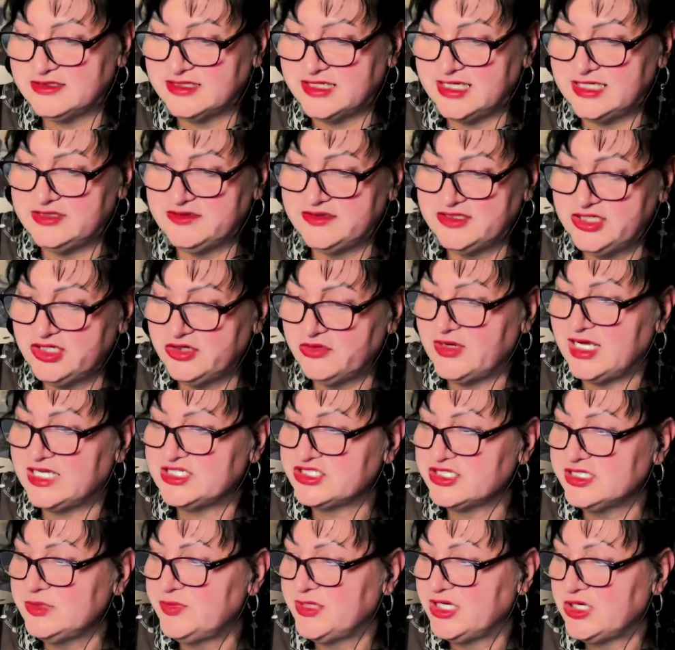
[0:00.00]
Like, you're
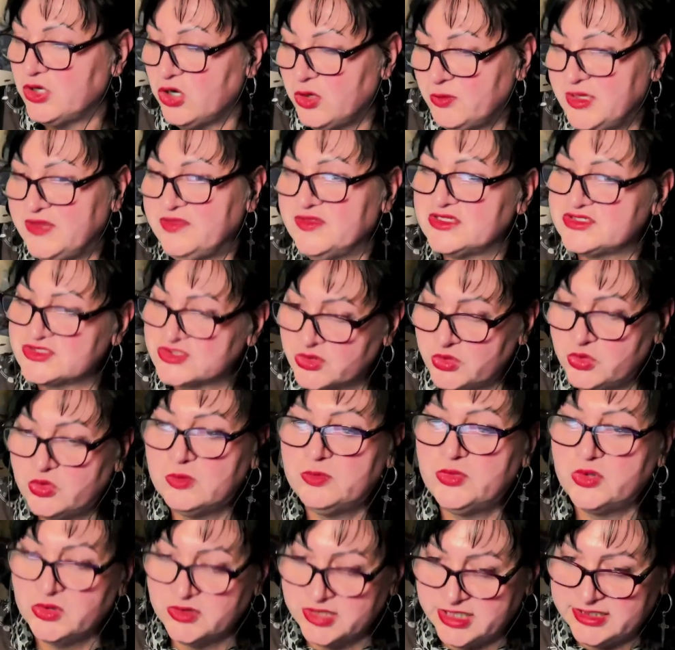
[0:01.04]
actually becoming the school
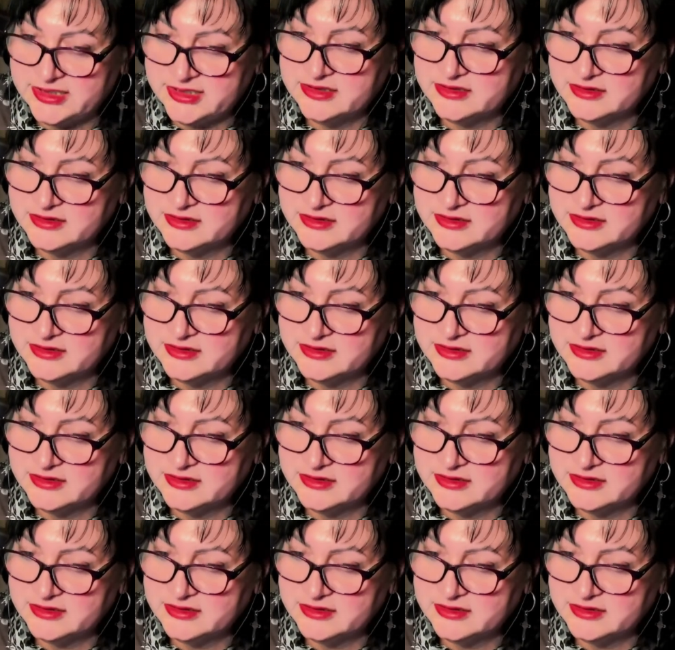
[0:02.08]
bully.